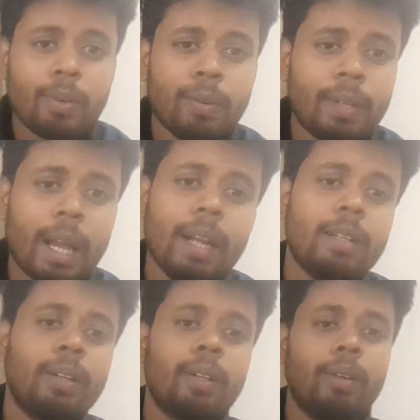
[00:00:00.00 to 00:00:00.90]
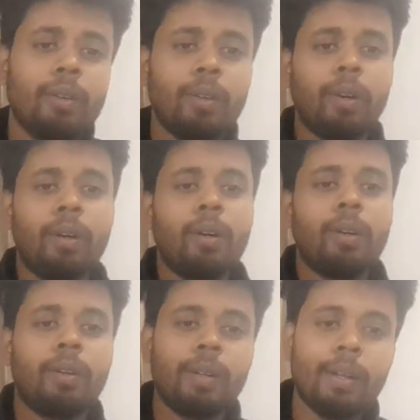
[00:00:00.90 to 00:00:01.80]
to trade
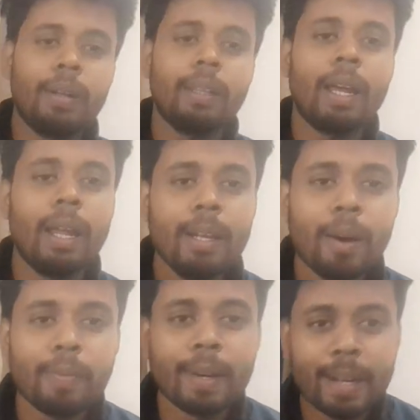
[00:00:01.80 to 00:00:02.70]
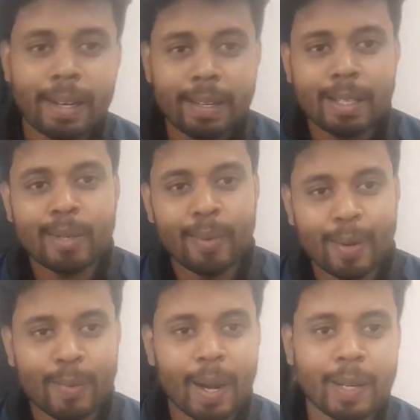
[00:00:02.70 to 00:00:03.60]
in any of the countries
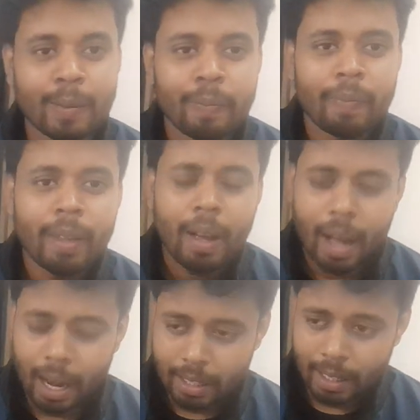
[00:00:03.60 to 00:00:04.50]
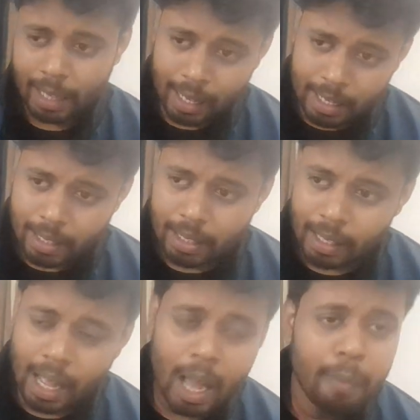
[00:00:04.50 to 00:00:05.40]
worldwide. And the traders
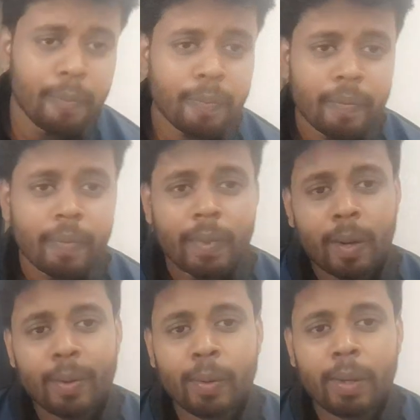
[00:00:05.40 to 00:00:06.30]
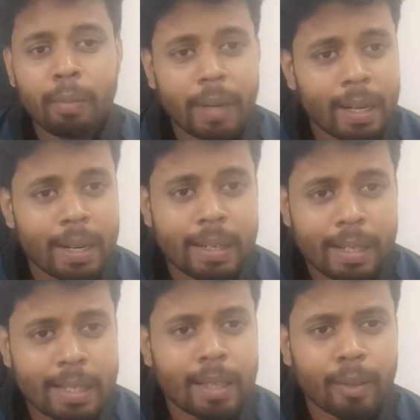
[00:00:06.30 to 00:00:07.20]
came to different
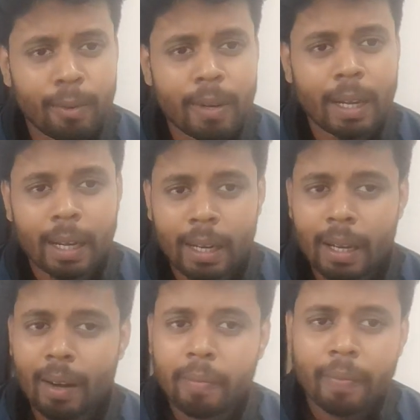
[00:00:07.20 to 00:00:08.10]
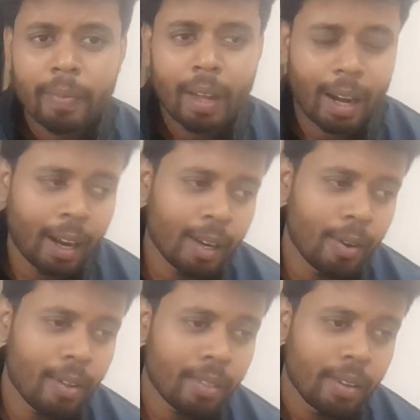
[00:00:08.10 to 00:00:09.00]
countries, including India, and later
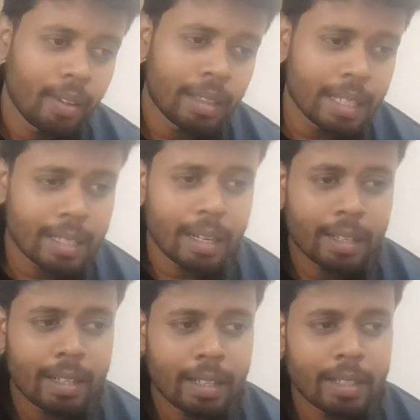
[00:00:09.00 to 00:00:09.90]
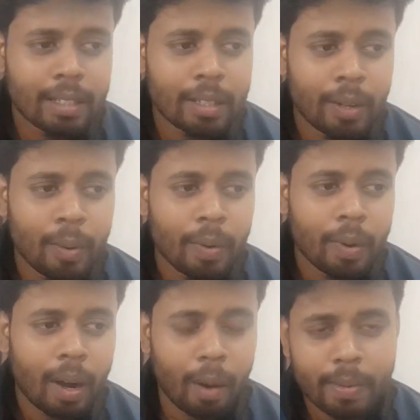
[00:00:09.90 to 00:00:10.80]
on these countries
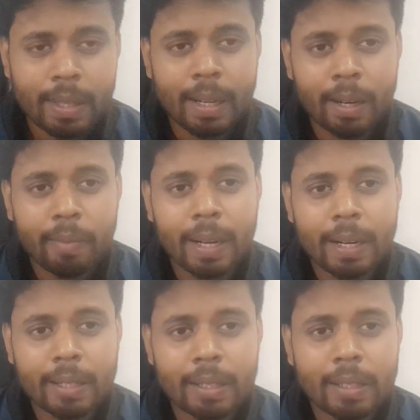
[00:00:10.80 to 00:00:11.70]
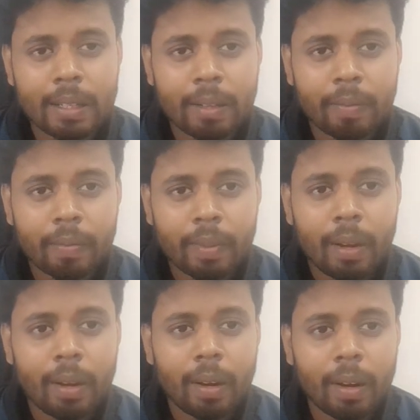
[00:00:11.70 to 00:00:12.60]
after the independence
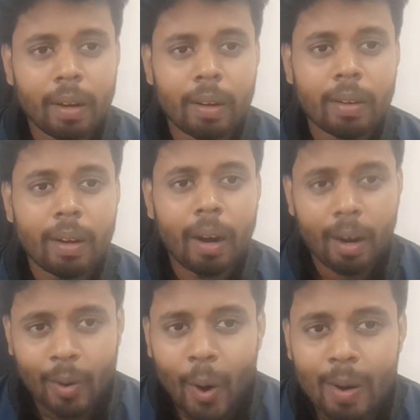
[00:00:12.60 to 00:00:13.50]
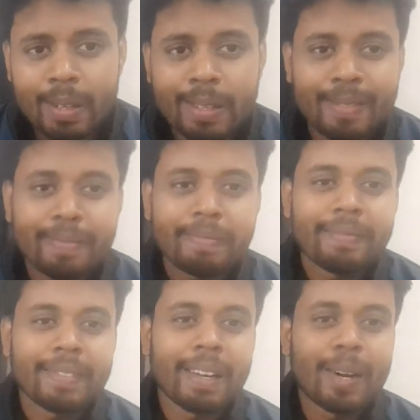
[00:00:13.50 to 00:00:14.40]
are called
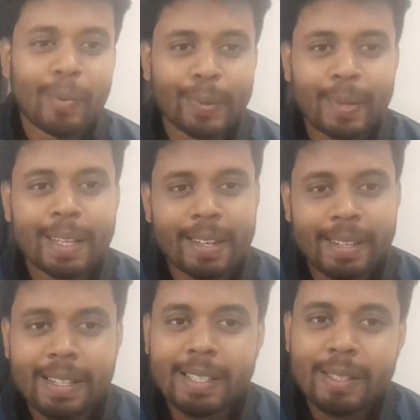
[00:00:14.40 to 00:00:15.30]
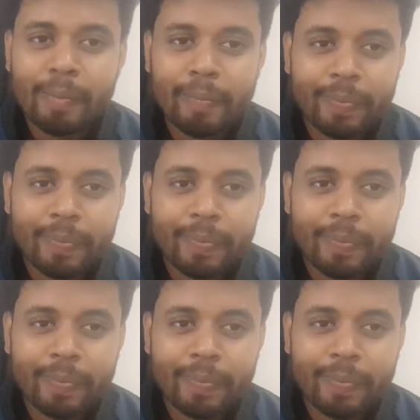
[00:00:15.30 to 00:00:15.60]
the Commonwealth countries.